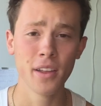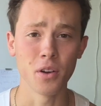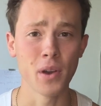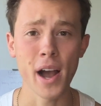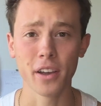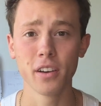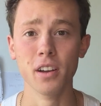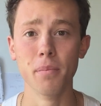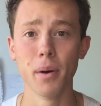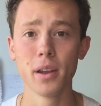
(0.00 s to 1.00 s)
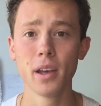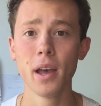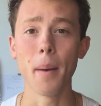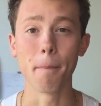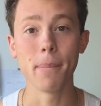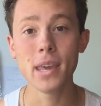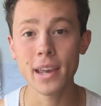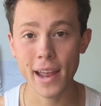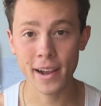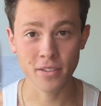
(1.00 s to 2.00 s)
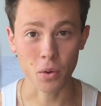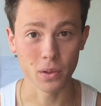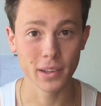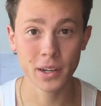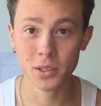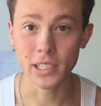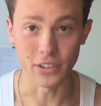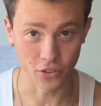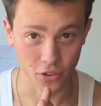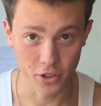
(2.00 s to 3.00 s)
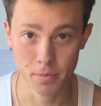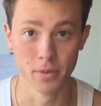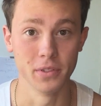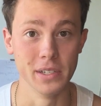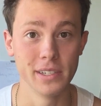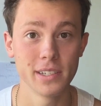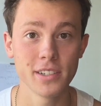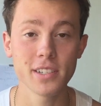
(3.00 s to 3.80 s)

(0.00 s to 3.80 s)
They're not good. But meat and eggs are literally superfoods.